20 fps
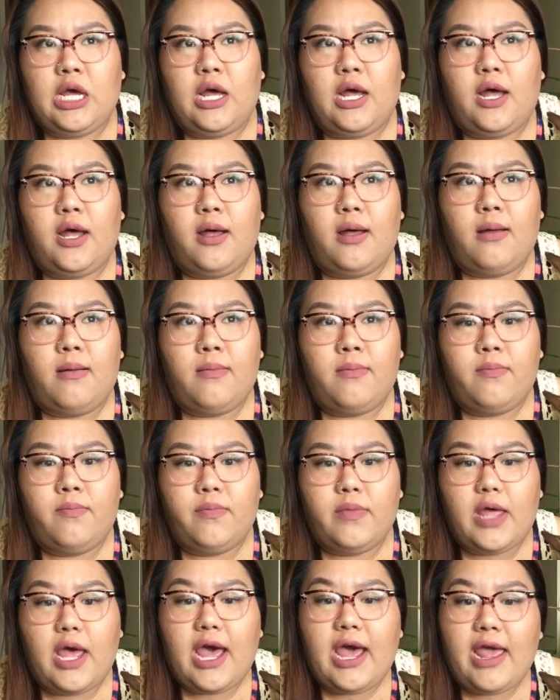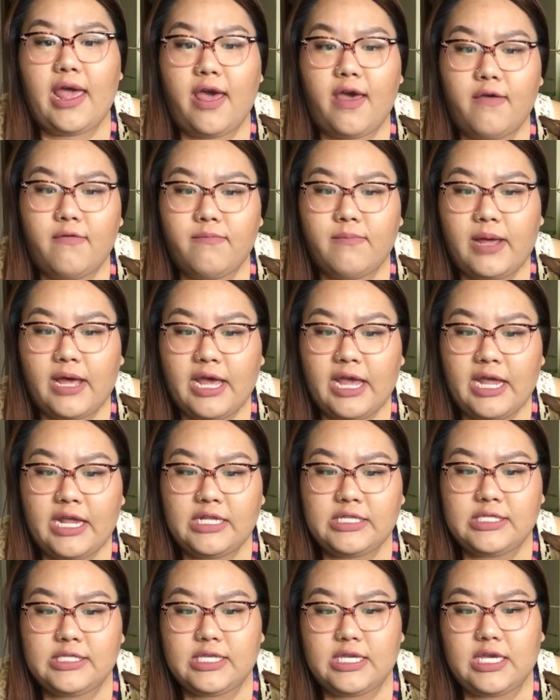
I have mine